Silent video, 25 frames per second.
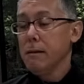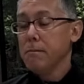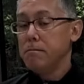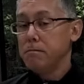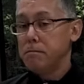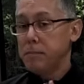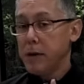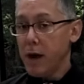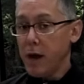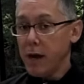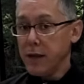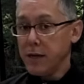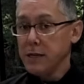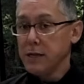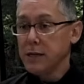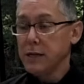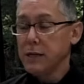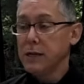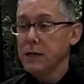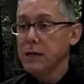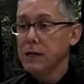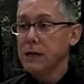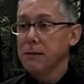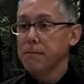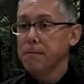But
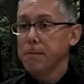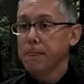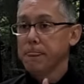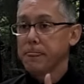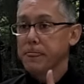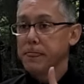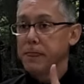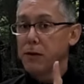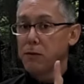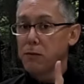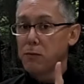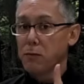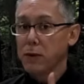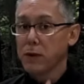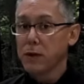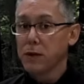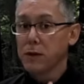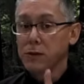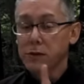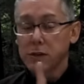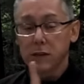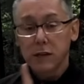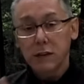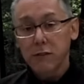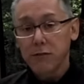the real
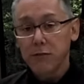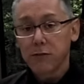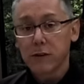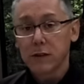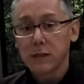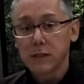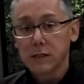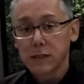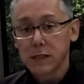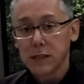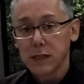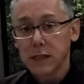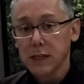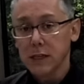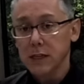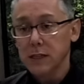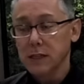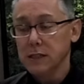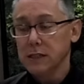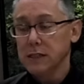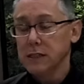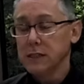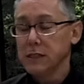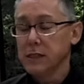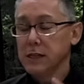difference
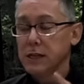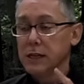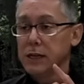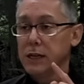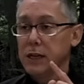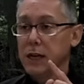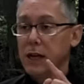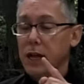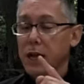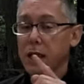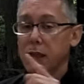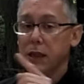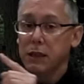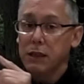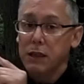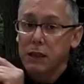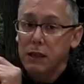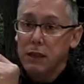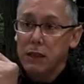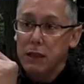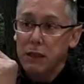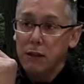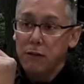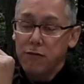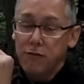is
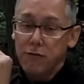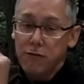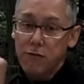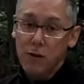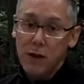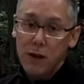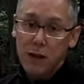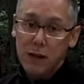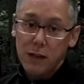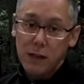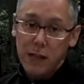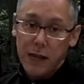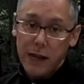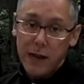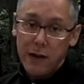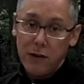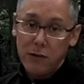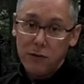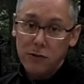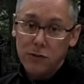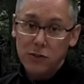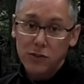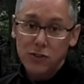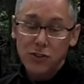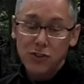the front
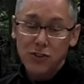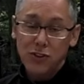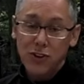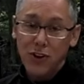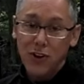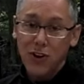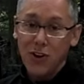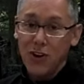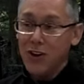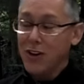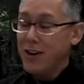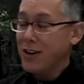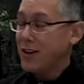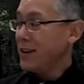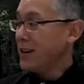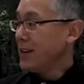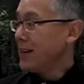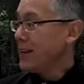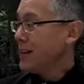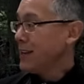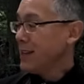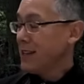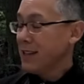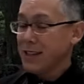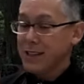lounge on
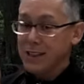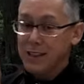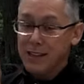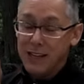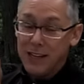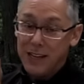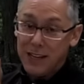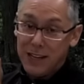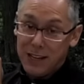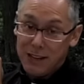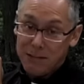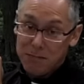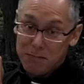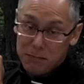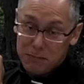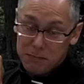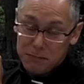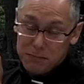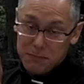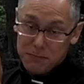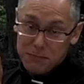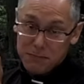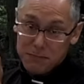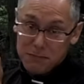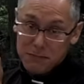the
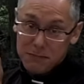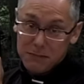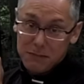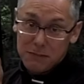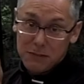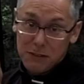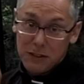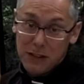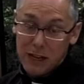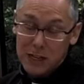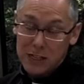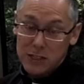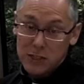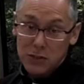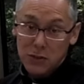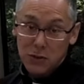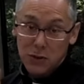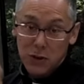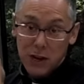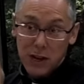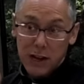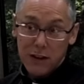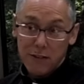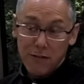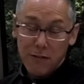Lexor
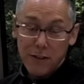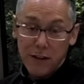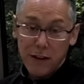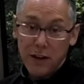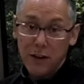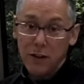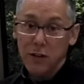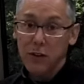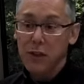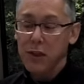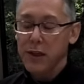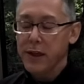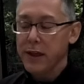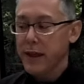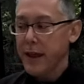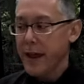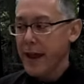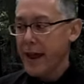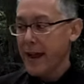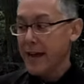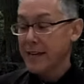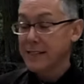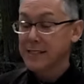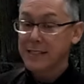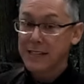FL
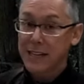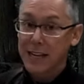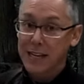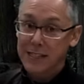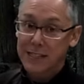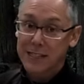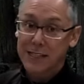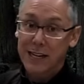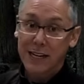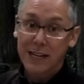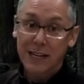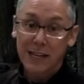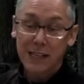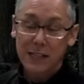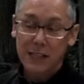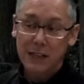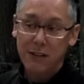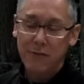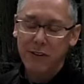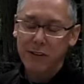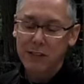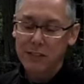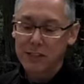adds that second living